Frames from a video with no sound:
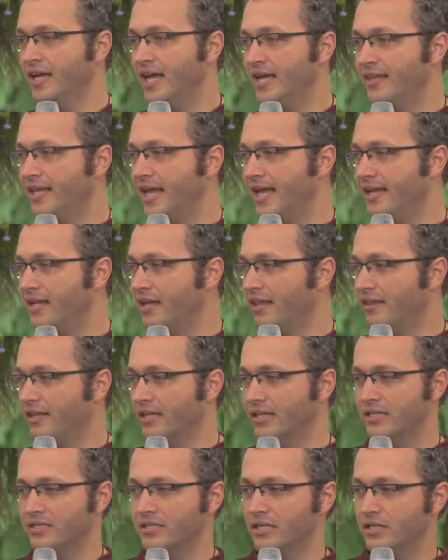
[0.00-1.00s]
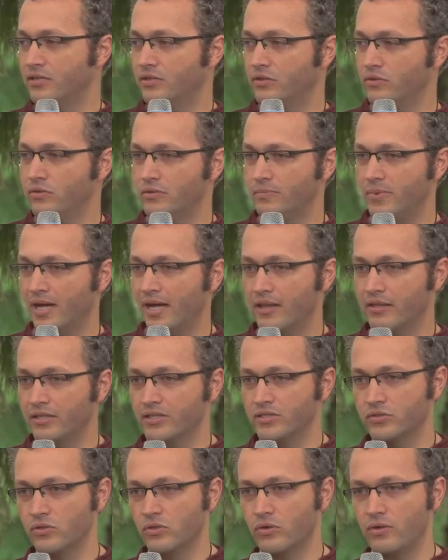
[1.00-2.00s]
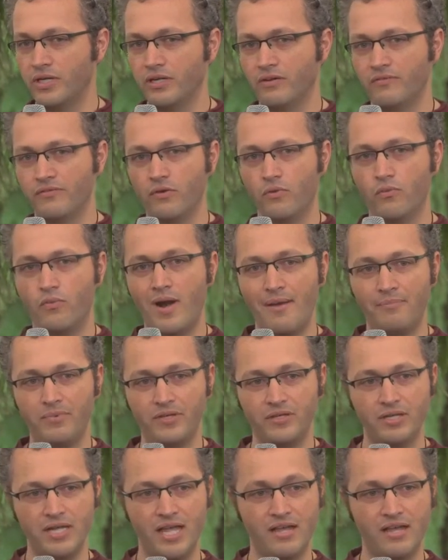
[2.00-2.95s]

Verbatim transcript: And that, I think, is a huge part of the story of the rapid